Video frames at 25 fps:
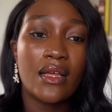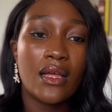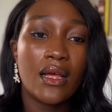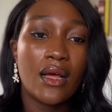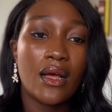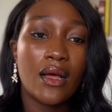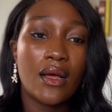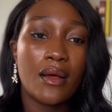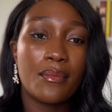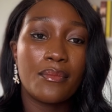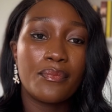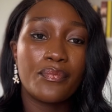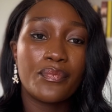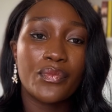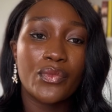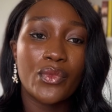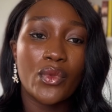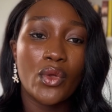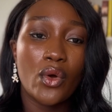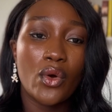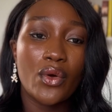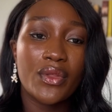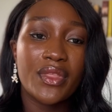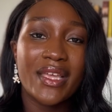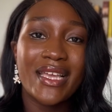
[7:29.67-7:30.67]

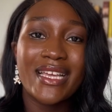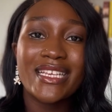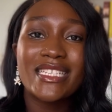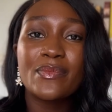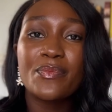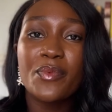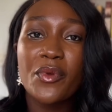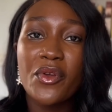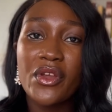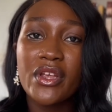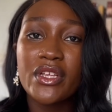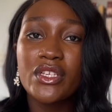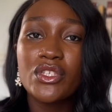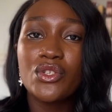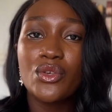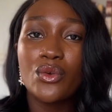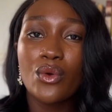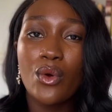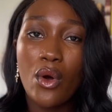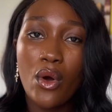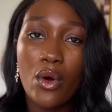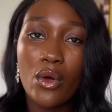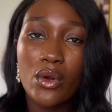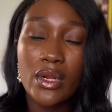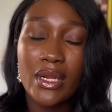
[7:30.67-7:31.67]
or they experience
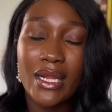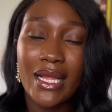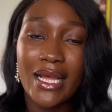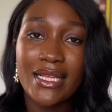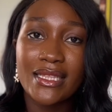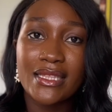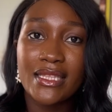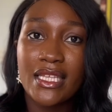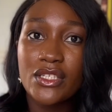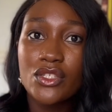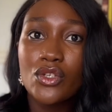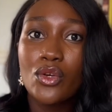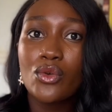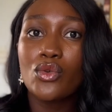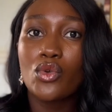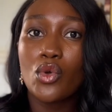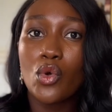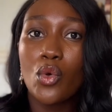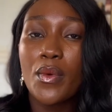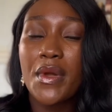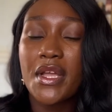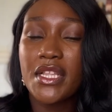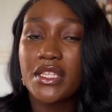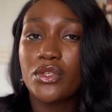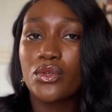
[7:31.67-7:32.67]
you online, they don't know
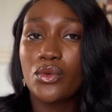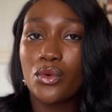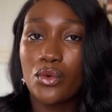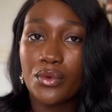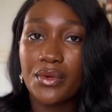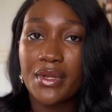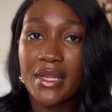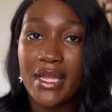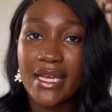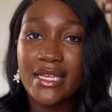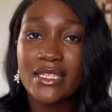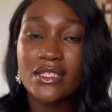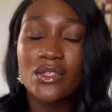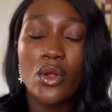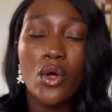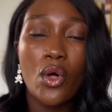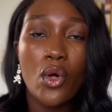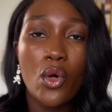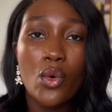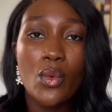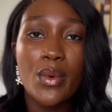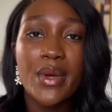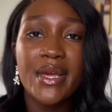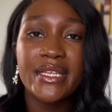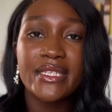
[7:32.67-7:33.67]
where to go next.
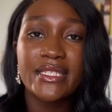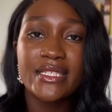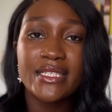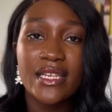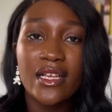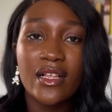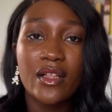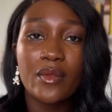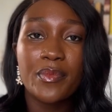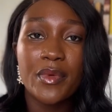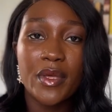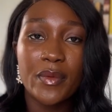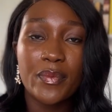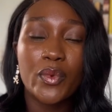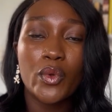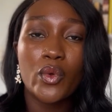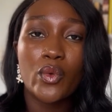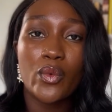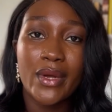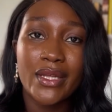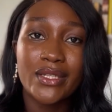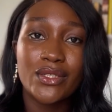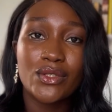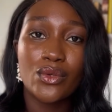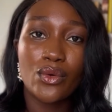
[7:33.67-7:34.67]
Always tell people
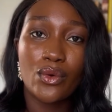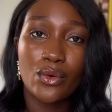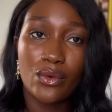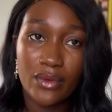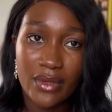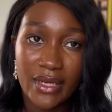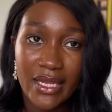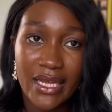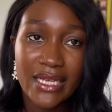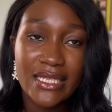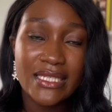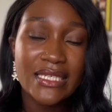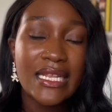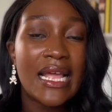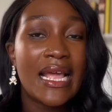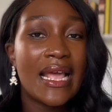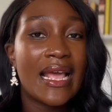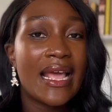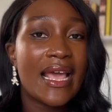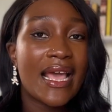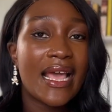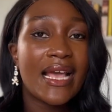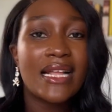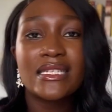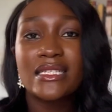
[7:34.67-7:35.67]
where to go next.
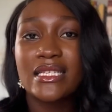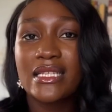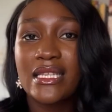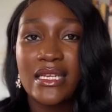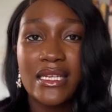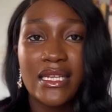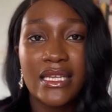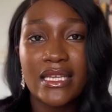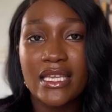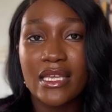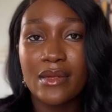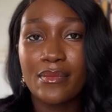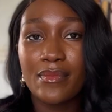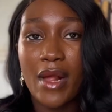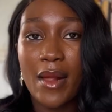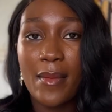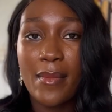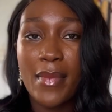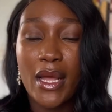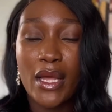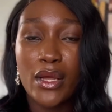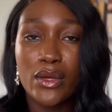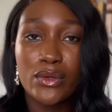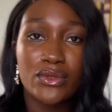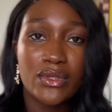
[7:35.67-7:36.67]
Head to the link in my
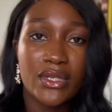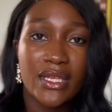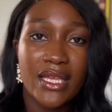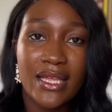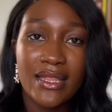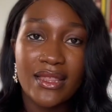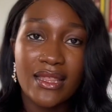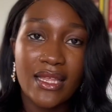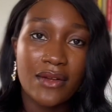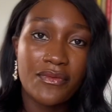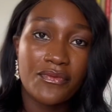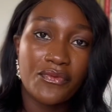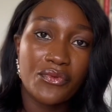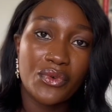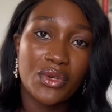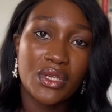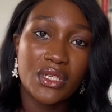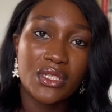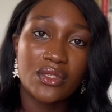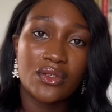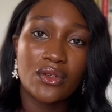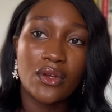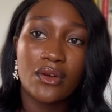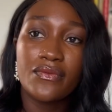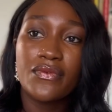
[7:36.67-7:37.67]
bio to get that free
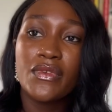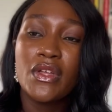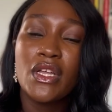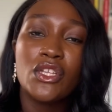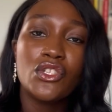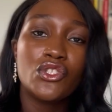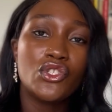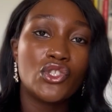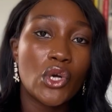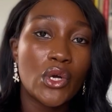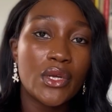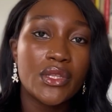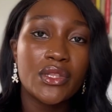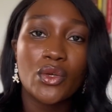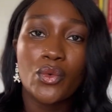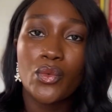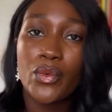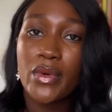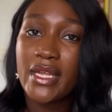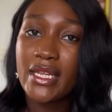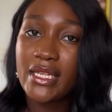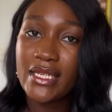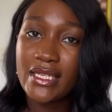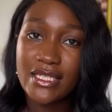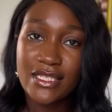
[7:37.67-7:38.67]
stuff. Join the
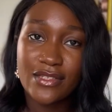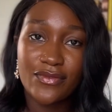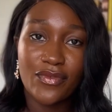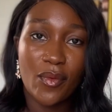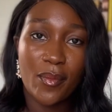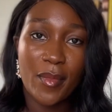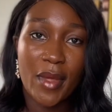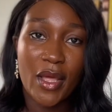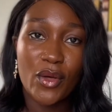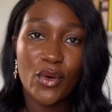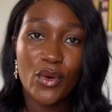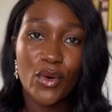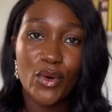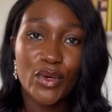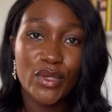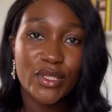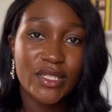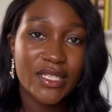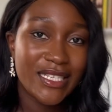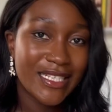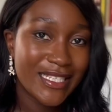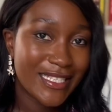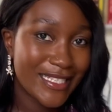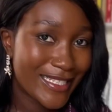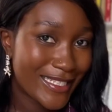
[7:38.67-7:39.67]
waitlist for my course.
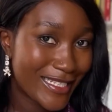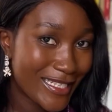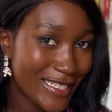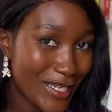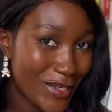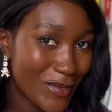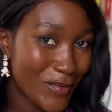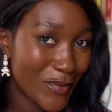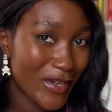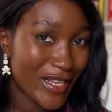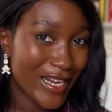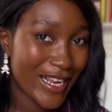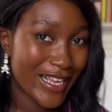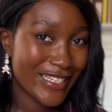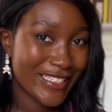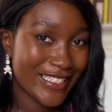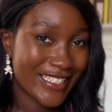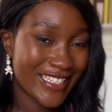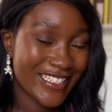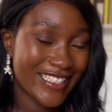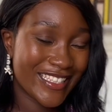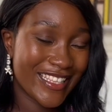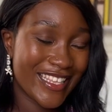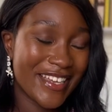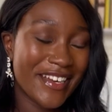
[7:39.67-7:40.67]
See what I
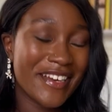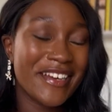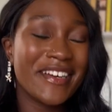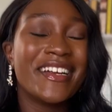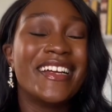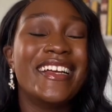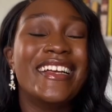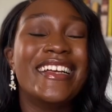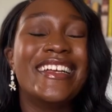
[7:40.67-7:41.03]
did there?